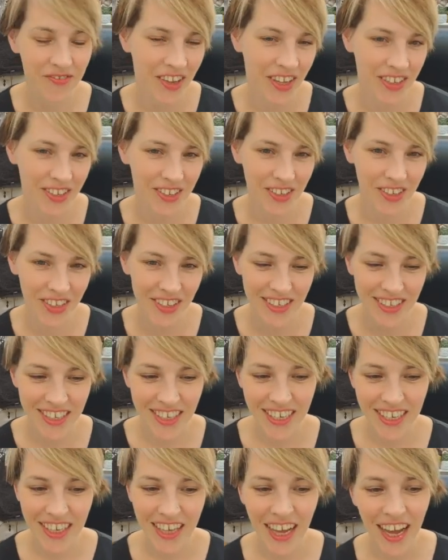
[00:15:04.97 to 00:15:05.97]
felt good
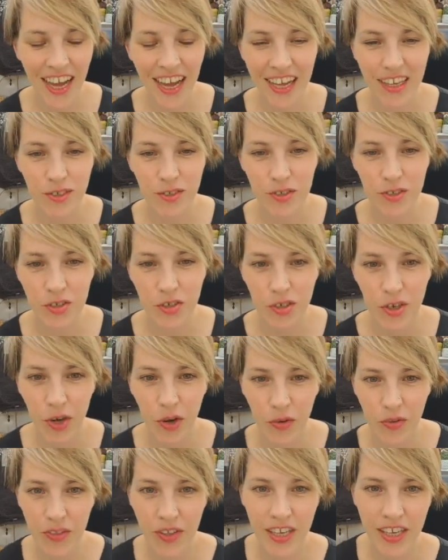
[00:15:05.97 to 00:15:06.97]
to
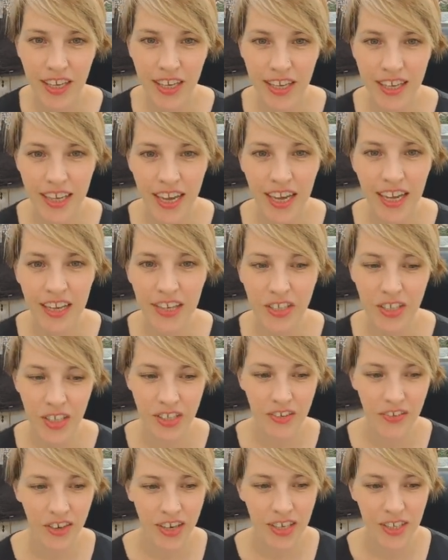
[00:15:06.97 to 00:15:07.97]
show the younger
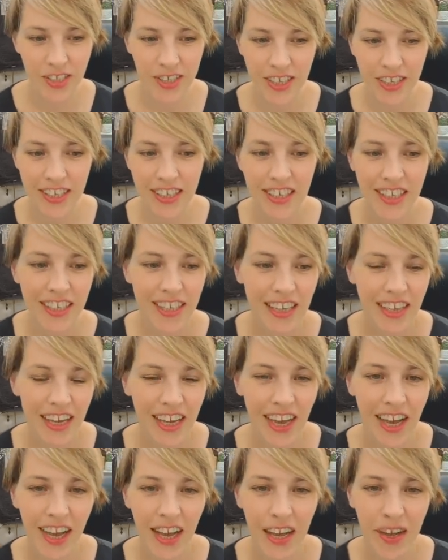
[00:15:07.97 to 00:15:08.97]
generation
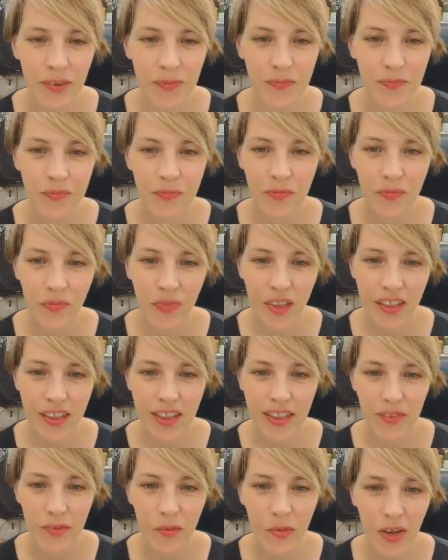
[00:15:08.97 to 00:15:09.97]

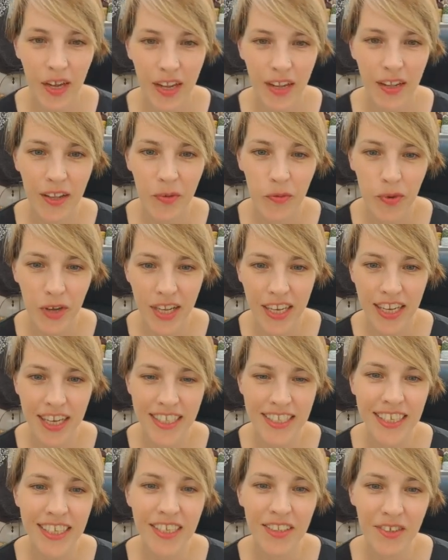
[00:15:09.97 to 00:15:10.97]
what
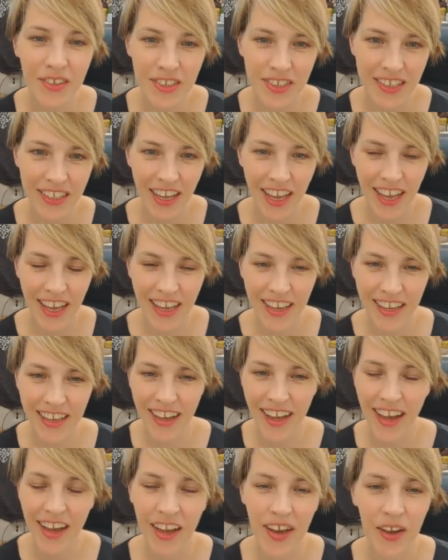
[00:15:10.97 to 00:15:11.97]
knitting looks like.
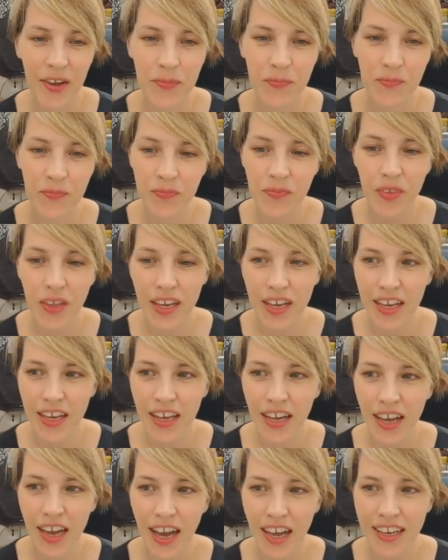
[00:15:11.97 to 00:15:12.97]

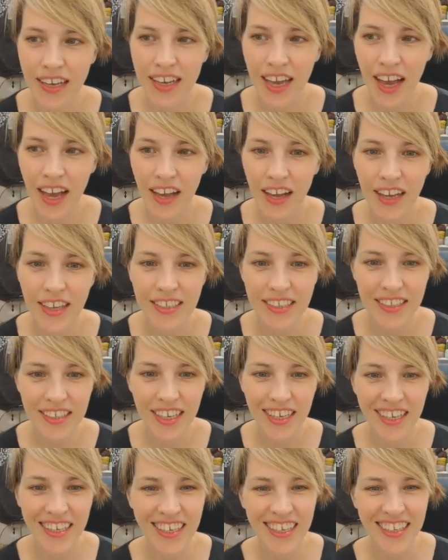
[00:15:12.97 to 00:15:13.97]
And yeah, it's
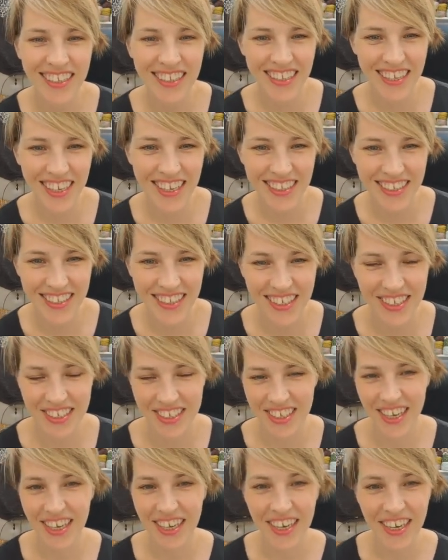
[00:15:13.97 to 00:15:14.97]
Leanne said
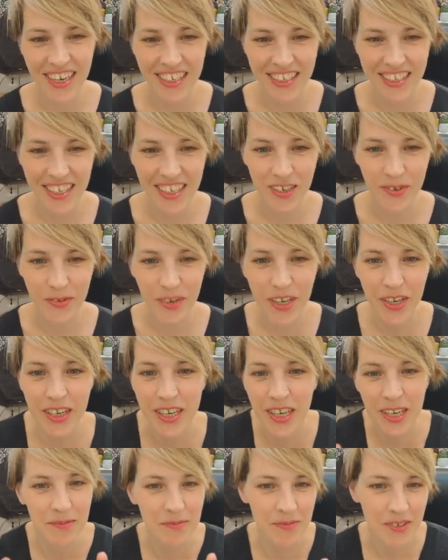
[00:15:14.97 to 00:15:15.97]
she had an idea. We
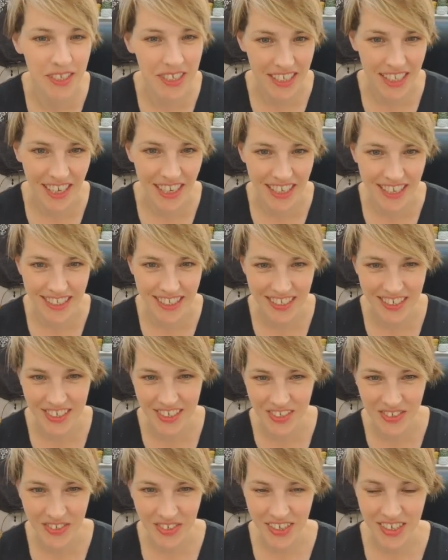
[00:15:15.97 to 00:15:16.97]
could hypnotize
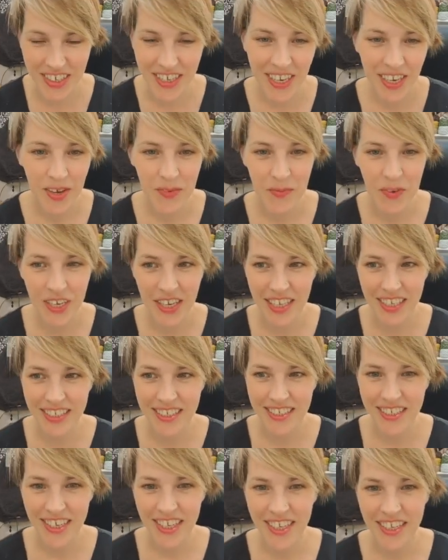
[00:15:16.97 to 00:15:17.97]
children
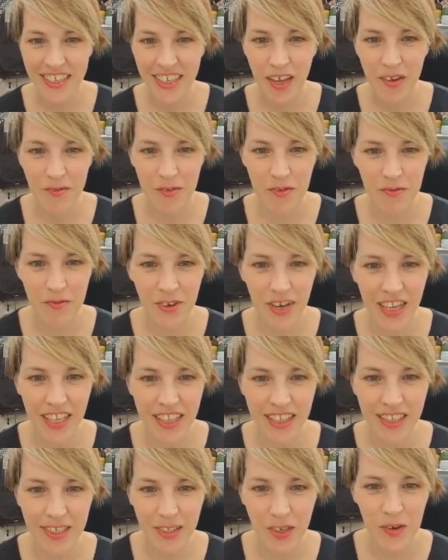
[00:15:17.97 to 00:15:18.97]
because they were
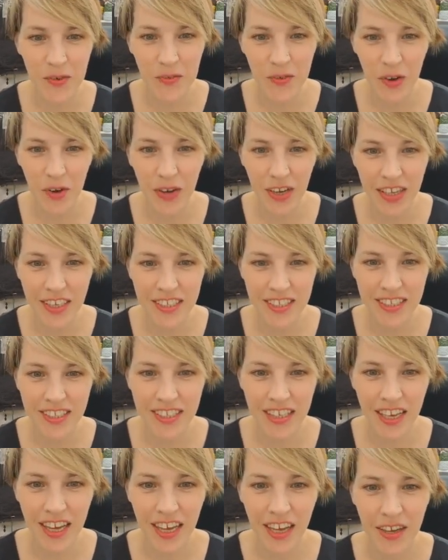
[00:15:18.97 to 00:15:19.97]
really so
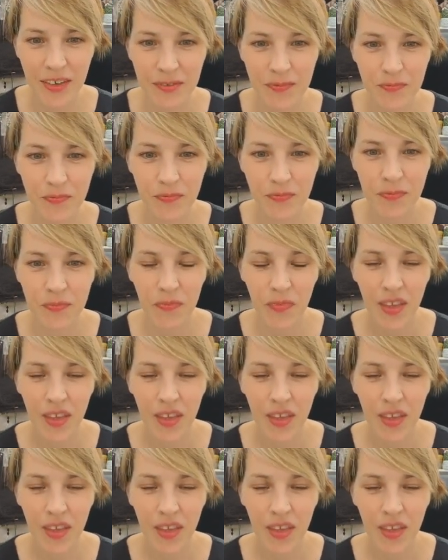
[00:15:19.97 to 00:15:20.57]
focused on